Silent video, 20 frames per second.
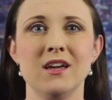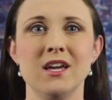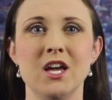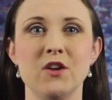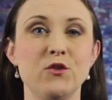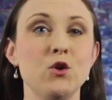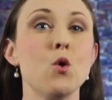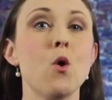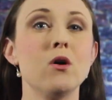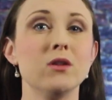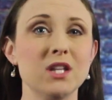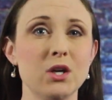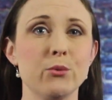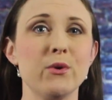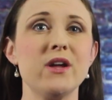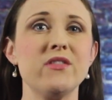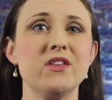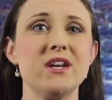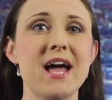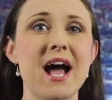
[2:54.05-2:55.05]
If you only
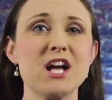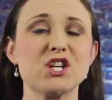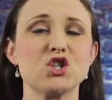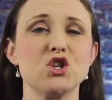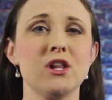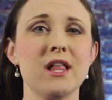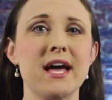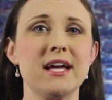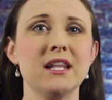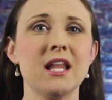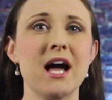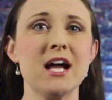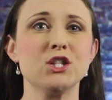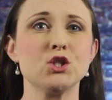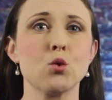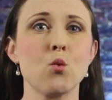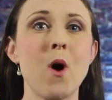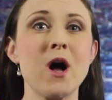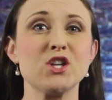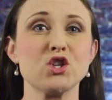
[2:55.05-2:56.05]
read the national
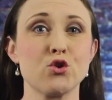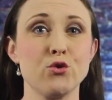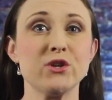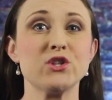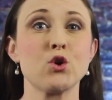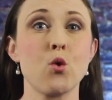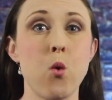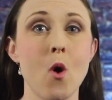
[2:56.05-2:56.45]
headlines or watch Chris